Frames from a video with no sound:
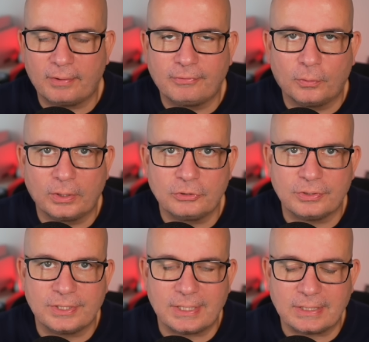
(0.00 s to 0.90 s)

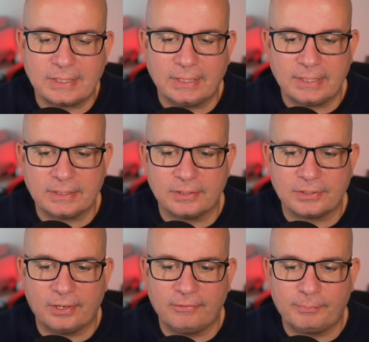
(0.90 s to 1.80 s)
460 litres
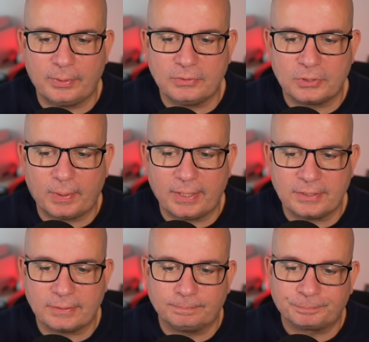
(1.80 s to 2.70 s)
of boot
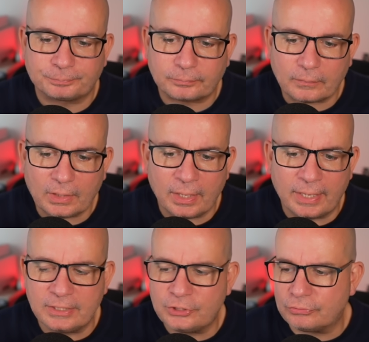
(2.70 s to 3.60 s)
space.
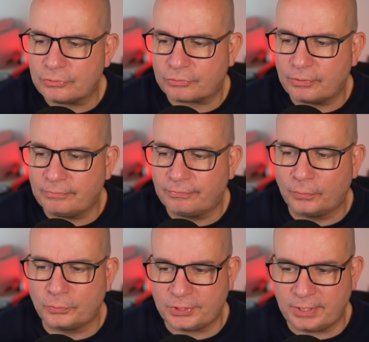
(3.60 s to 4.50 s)
At Insurance Group
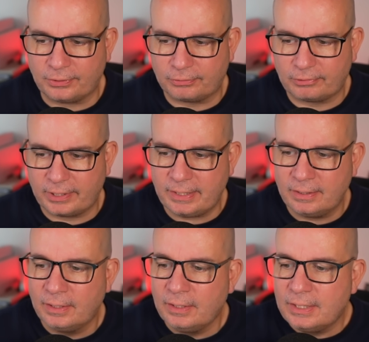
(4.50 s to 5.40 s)
43,
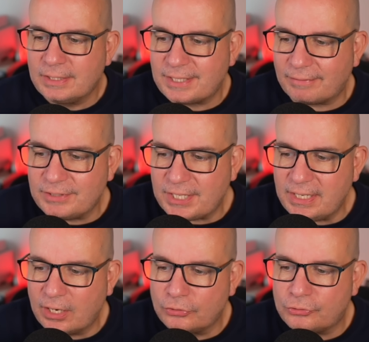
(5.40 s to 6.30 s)

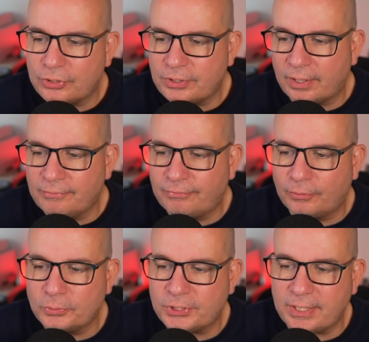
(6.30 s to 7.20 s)

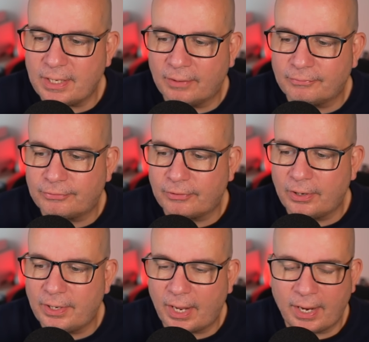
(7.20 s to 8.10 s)
1,740 up
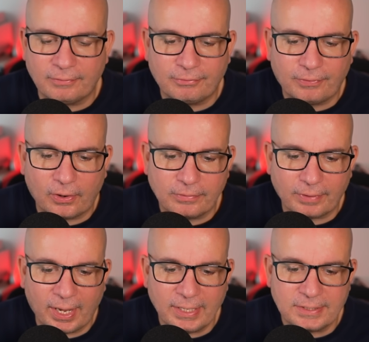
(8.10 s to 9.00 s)
front and
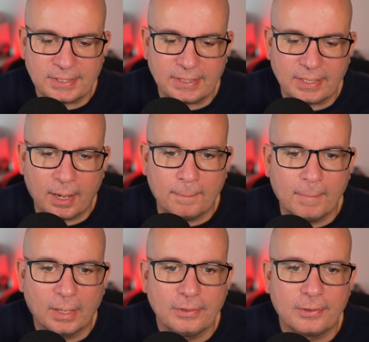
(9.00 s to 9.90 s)
580 a
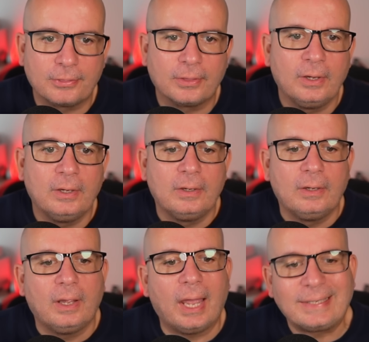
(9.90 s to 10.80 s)
month,
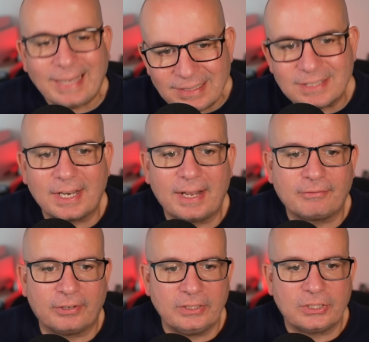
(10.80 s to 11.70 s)
against an
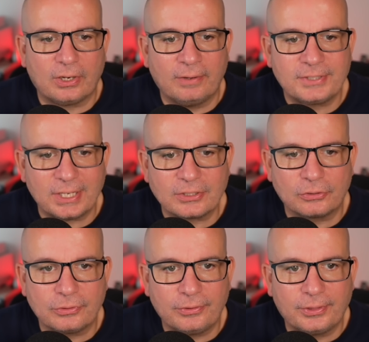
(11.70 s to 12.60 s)
average of
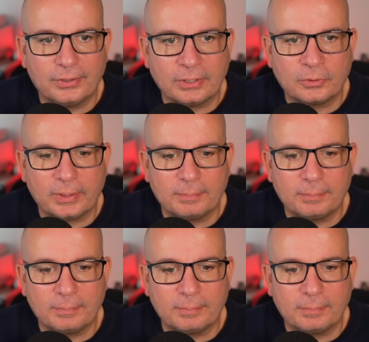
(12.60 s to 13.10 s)
630 quid a